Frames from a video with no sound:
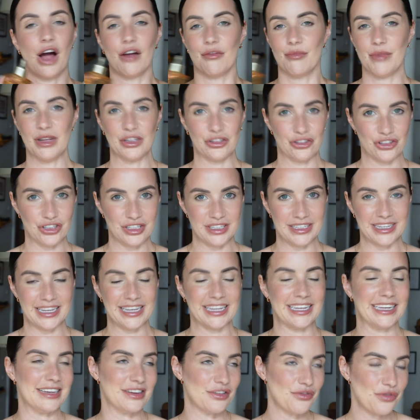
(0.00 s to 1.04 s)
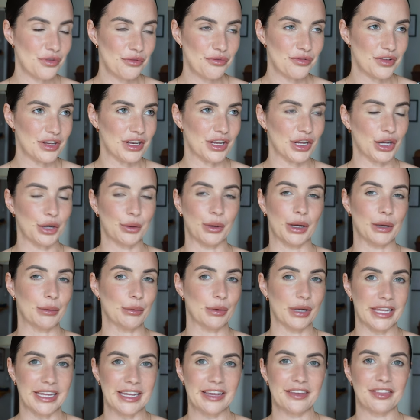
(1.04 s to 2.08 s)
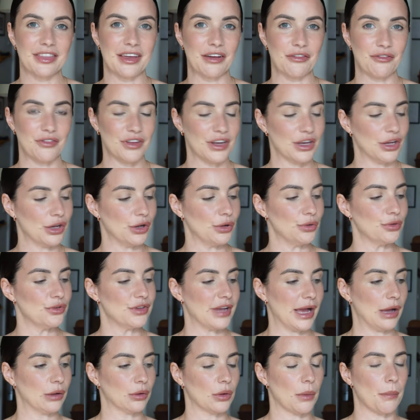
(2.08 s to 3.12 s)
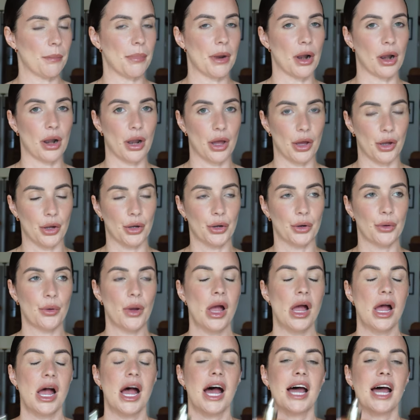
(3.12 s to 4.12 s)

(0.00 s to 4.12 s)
I've mentioned it in a different video. I will link that video down below.